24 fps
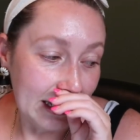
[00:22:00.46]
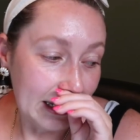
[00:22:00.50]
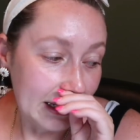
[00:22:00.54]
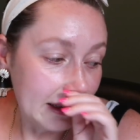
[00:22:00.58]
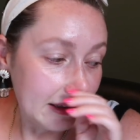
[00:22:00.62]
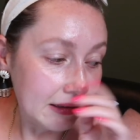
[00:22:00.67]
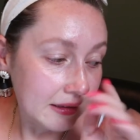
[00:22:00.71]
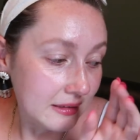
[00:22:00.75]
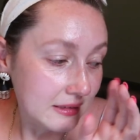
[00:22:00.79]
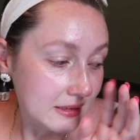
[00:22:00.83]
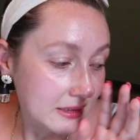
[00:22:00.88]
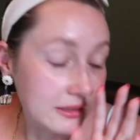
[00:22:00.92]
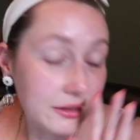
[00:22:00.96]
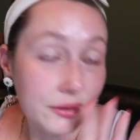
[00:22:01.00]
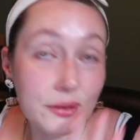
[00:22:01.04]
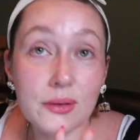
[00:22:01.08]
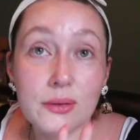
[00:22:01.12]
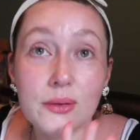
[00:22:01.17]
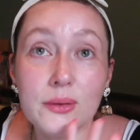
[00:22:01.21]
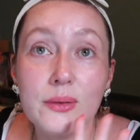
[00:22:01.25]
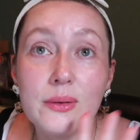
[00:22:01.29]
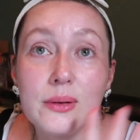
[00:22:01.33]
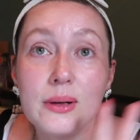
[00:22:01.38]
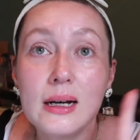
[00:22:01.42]
uh,
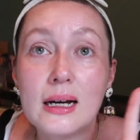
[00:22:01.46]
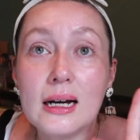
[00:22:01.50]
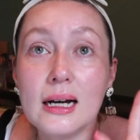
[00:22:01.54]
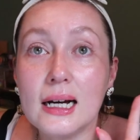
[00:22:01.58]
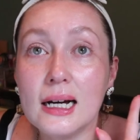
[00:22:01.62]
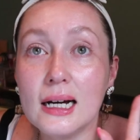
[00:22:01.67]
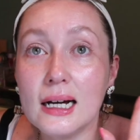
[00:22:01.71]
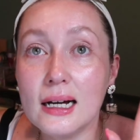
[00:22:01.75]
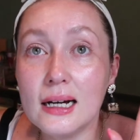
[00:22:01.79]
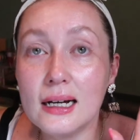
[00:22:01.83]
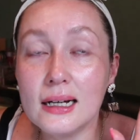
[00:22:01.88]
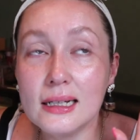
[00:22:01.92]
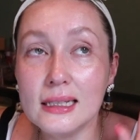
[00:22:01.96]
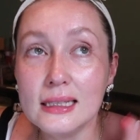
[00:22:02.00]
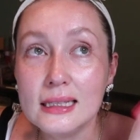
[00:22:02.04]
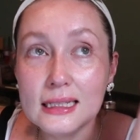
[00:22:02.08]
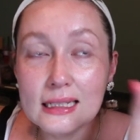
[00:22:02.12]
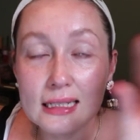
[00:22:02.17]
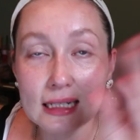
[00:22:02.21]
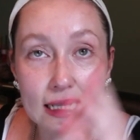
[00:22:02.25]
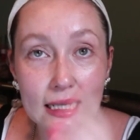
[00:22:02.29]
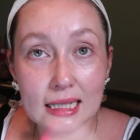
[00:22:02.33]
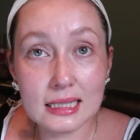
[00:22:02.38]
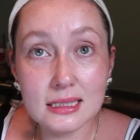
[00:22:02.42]
so in the
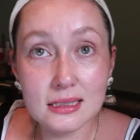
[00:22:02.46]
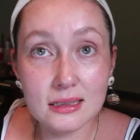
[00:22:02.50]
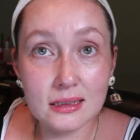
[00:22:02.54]
next